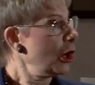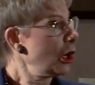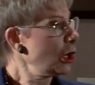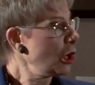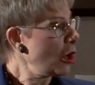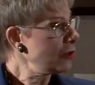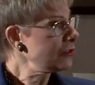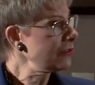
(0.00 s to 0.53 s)
a
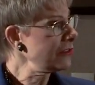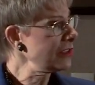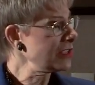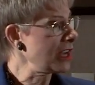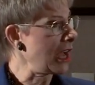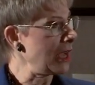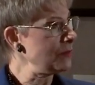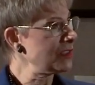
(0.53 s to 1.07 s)
lot of the
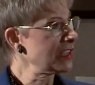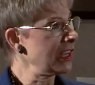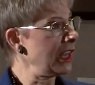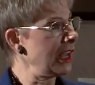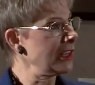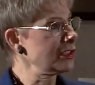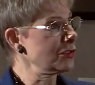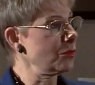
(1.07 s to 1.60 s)
times
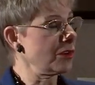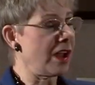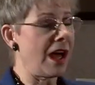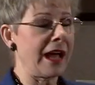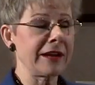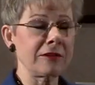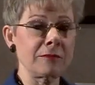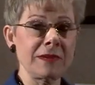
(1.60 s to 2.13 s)
clients would
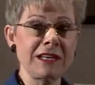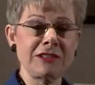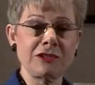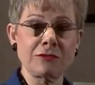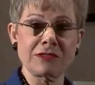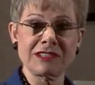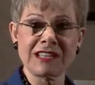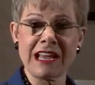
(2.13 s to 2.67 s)
hire me
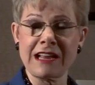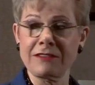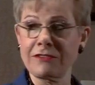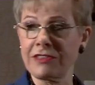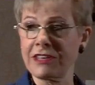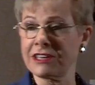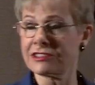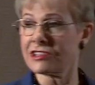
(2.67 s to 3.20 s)
to
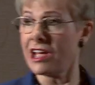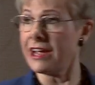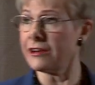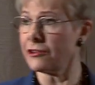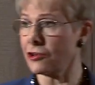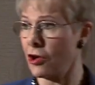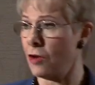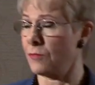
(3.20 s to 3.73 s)
attend the
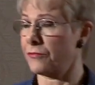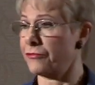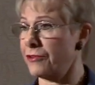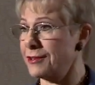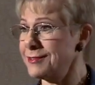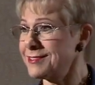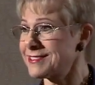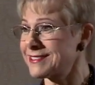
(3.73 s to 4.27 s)
entire
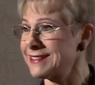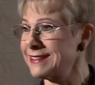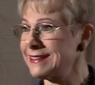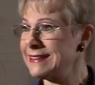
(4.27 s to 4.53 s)
conference